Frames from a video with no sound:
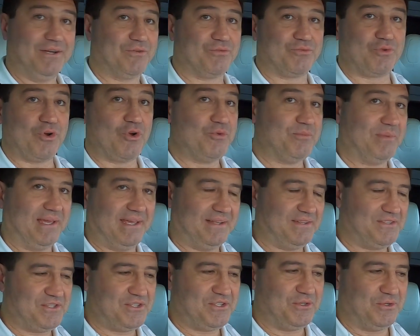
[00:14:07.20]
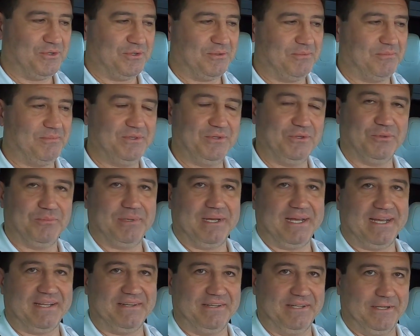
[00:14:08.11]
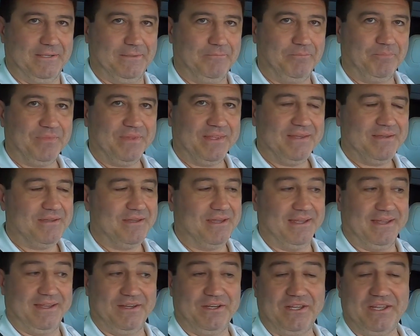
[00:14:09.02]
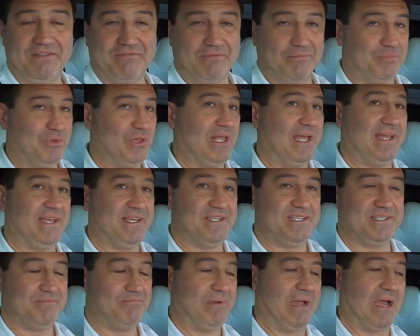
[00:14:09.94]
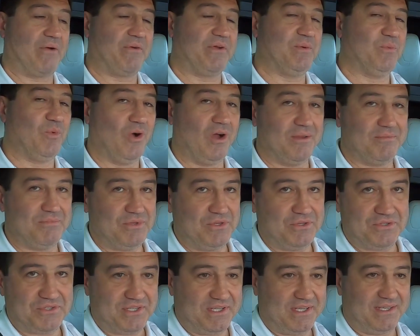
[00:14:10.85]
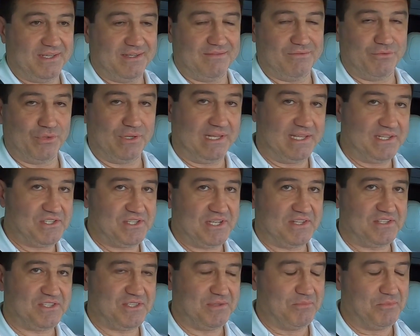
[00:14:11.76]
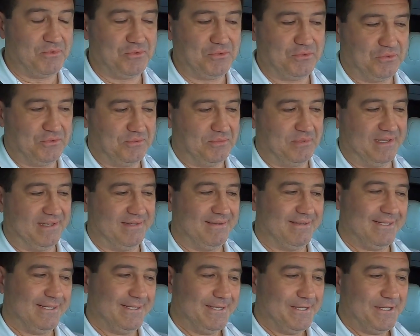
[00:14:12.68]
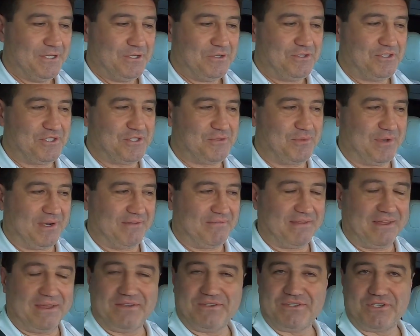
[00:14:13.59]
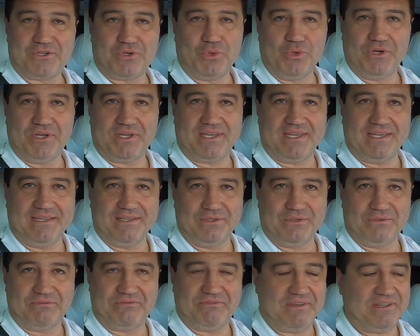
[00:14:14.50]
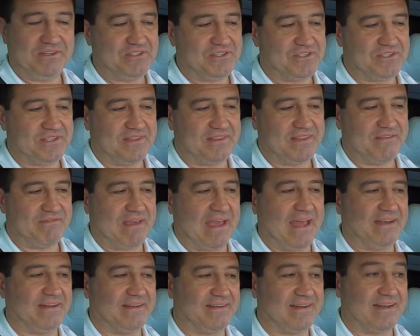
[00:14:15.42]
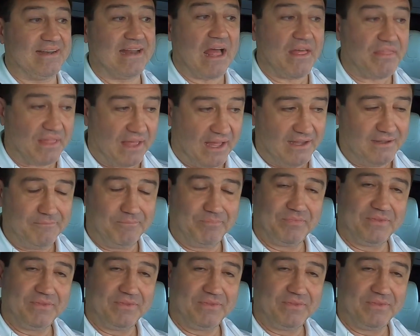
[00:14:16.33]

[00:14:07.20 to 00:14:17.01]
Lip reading: romance your partner. It even plays Barry White music and really sets the mood. But just one of those quirky little features that they've added. Another